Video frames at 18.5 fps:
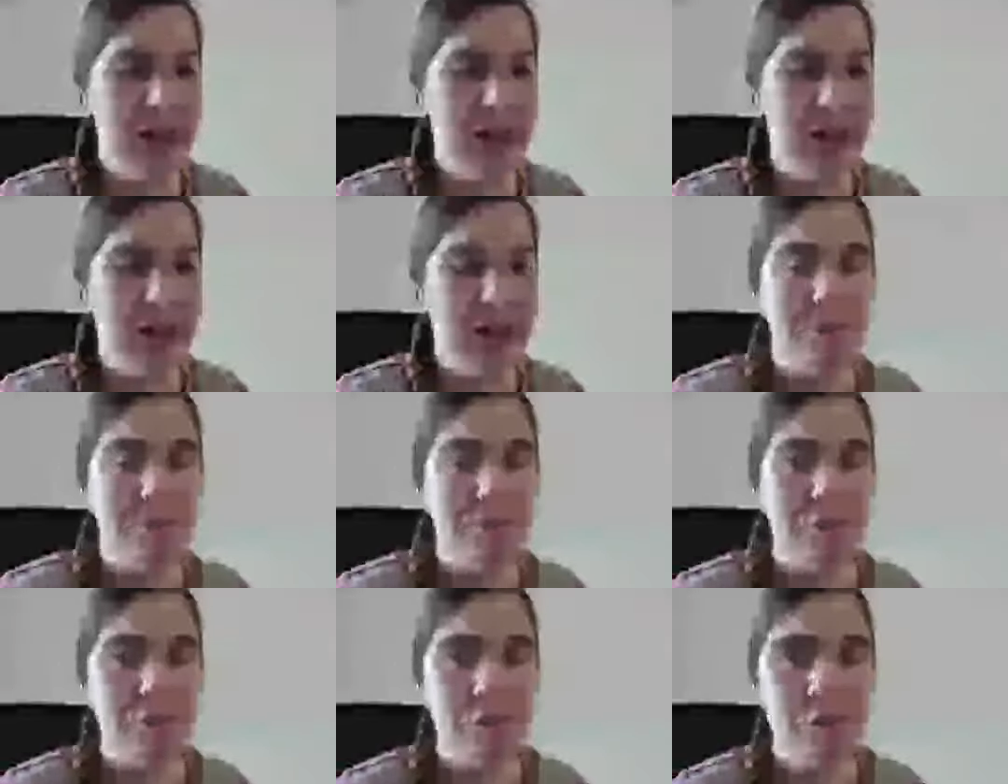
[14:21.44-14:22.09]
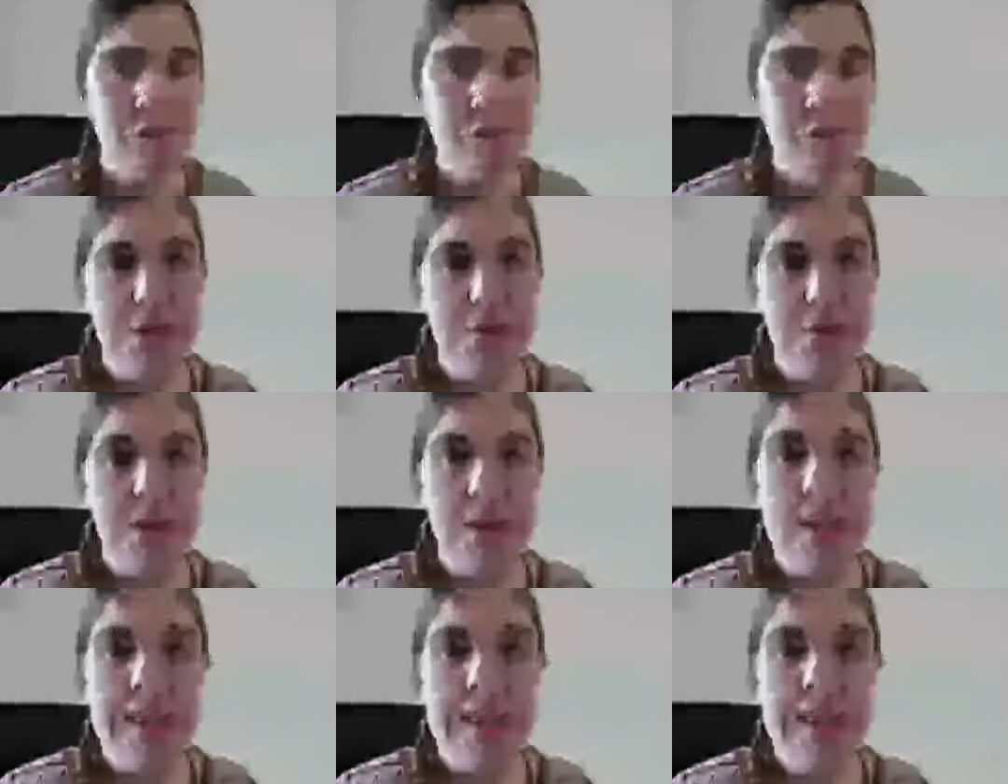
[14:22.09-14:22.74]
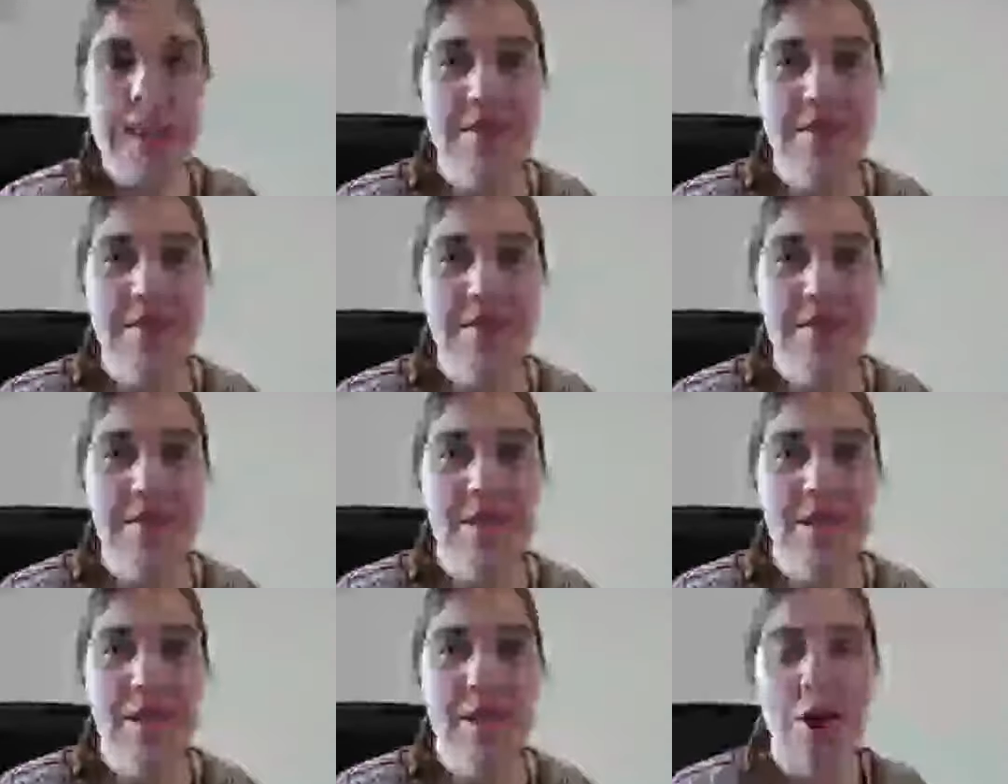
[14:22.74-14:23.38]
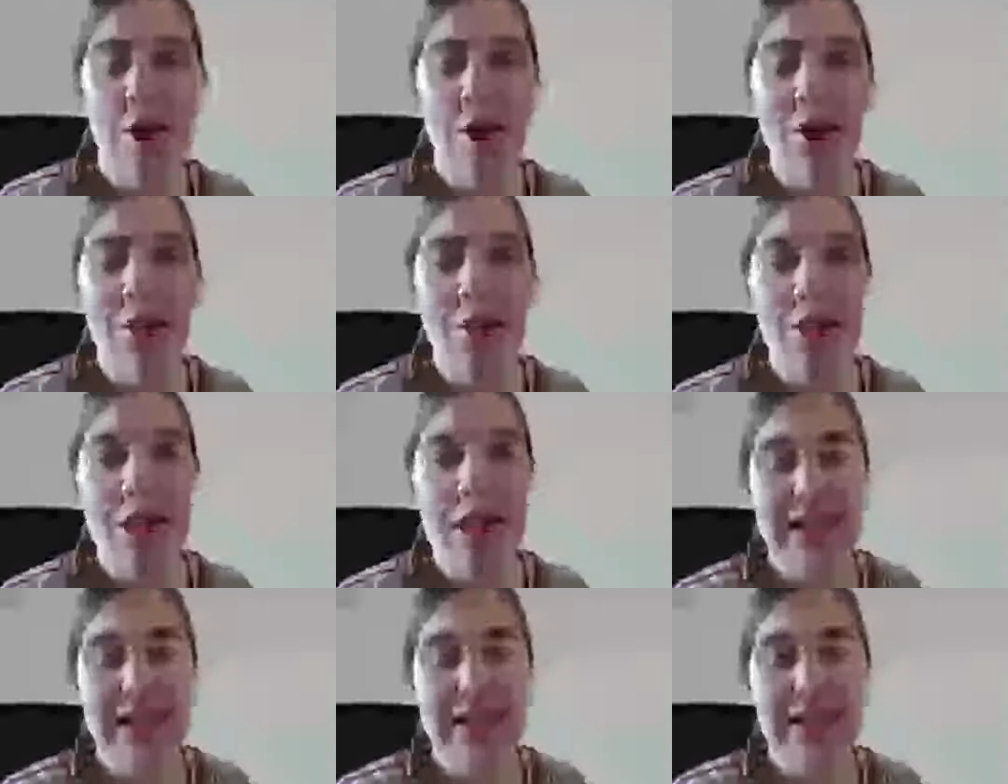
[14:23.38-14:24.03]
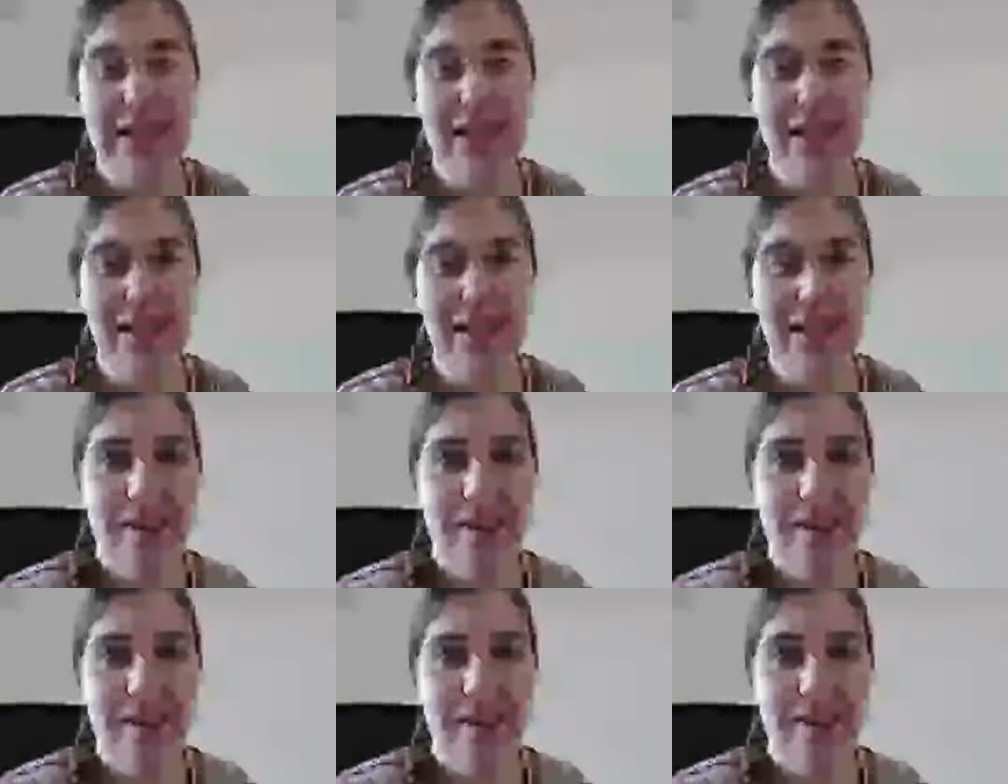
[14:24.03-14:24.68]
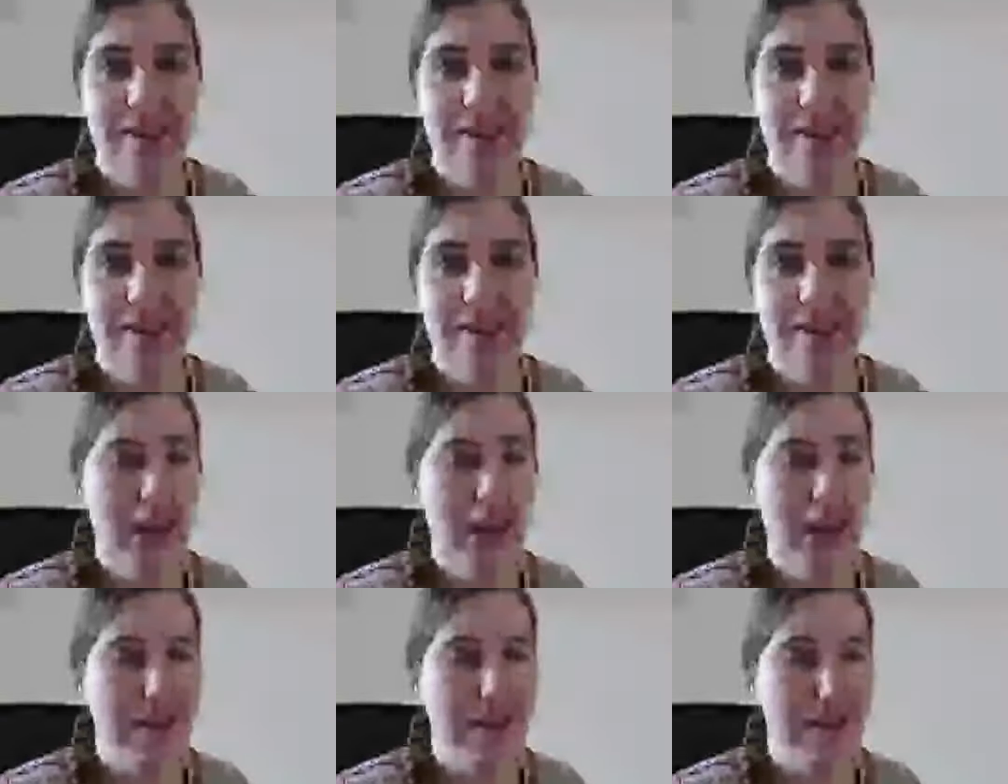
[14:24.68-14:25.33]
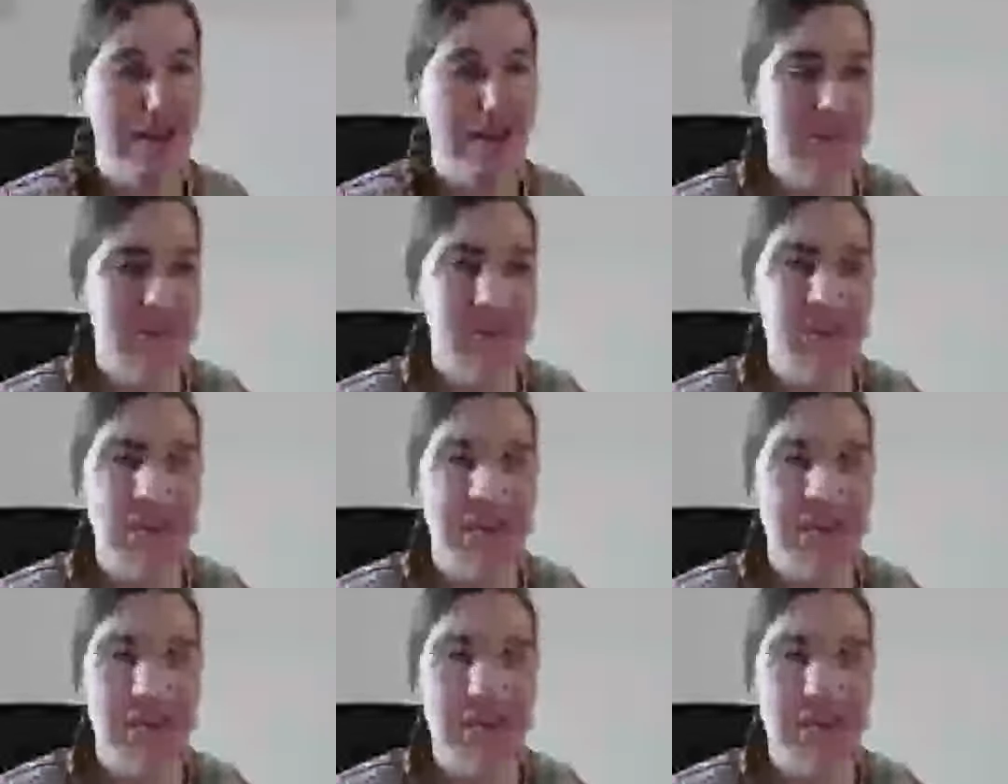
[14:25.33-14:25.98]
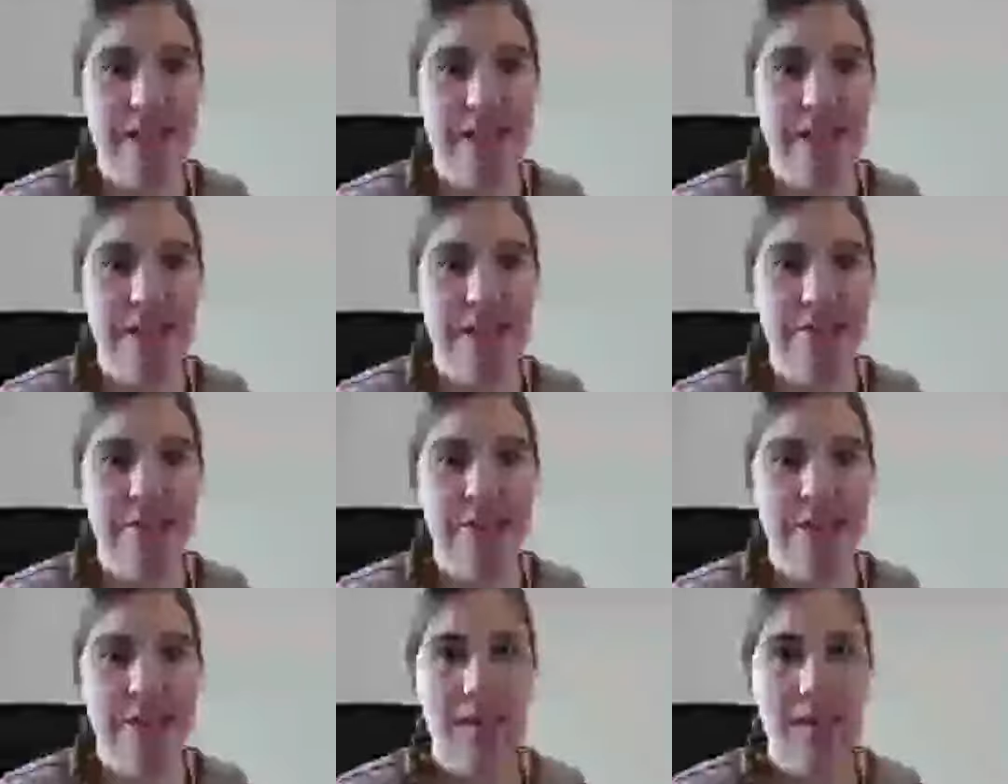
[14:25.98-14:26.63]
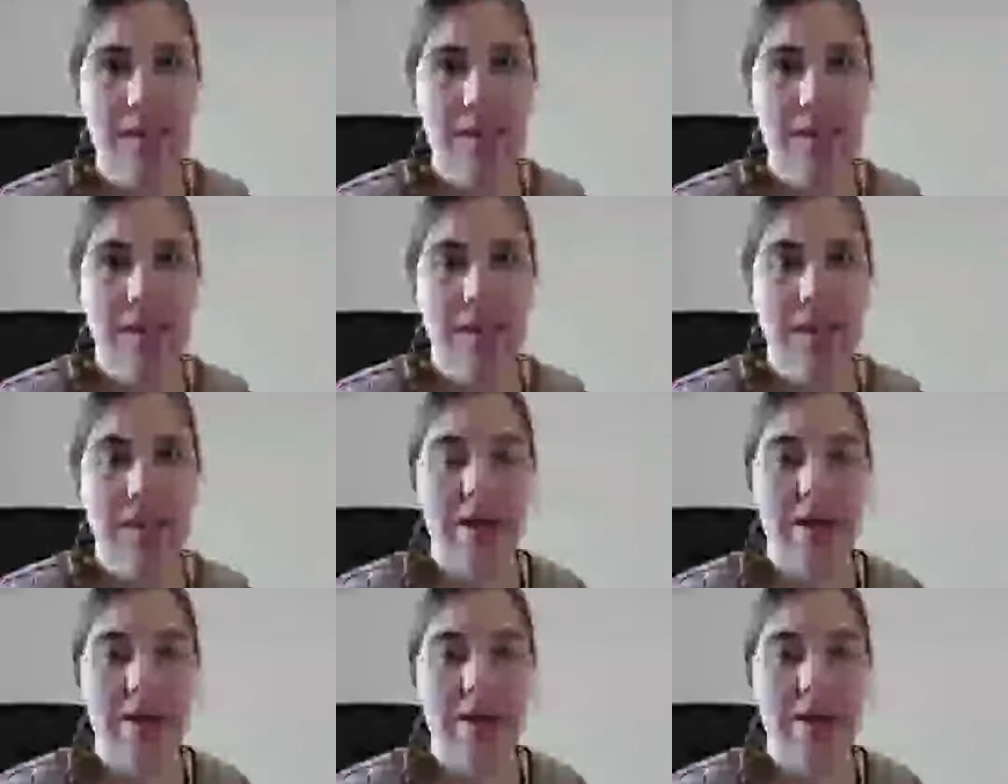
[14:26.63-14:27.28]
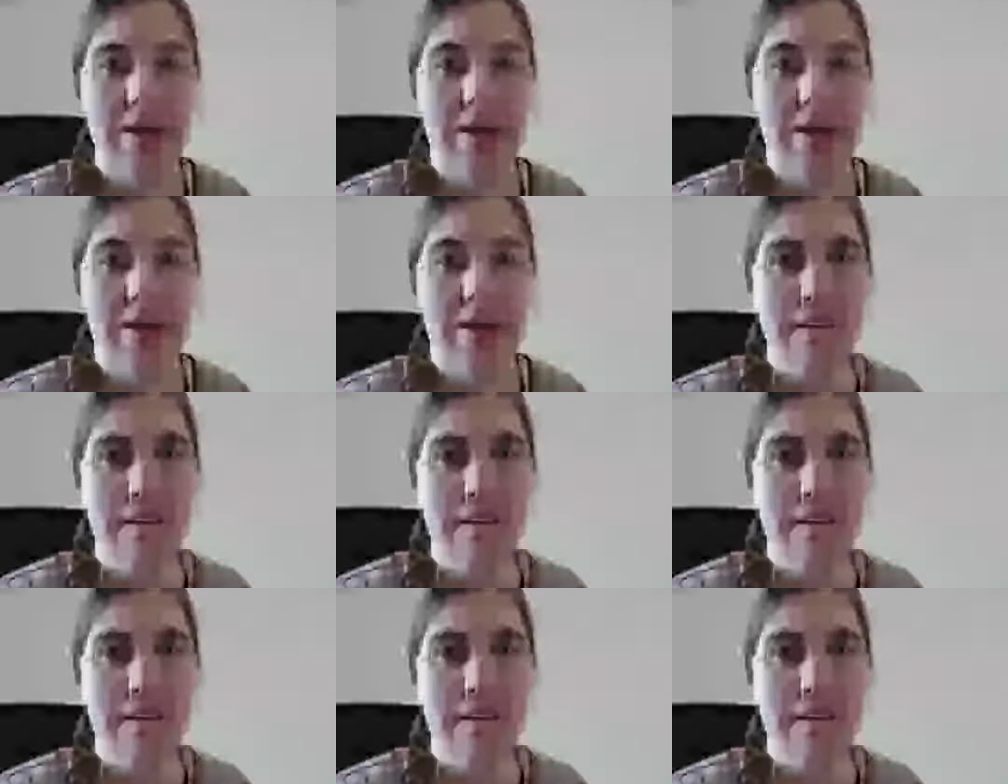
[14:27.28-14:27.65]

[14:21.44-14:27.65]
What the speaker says: I'm sure there's plenty of other things that we haven't yet discovered, and